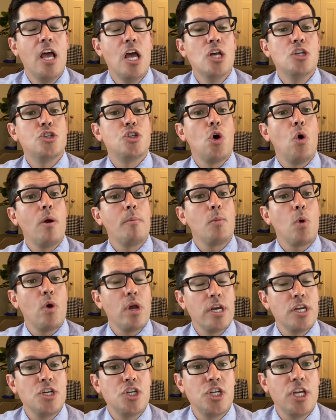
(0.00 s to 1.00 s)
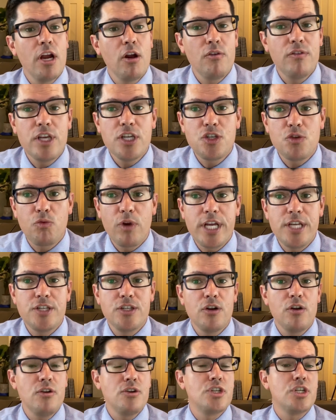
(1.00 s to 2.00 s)
So I'm going to share this
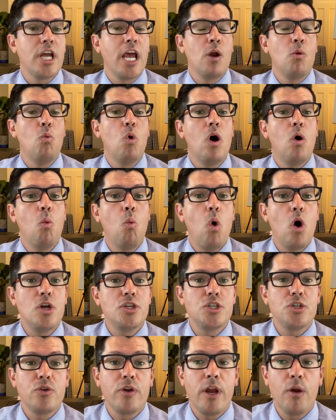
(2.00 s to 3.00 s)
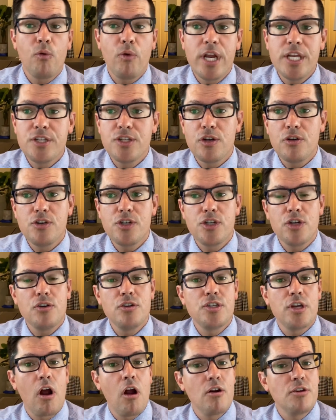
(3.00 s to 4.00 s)
research and what Wall Street researchers
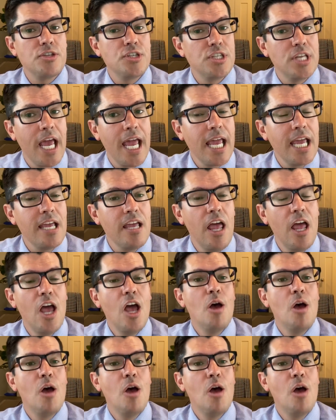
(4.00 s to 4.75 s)
are saying.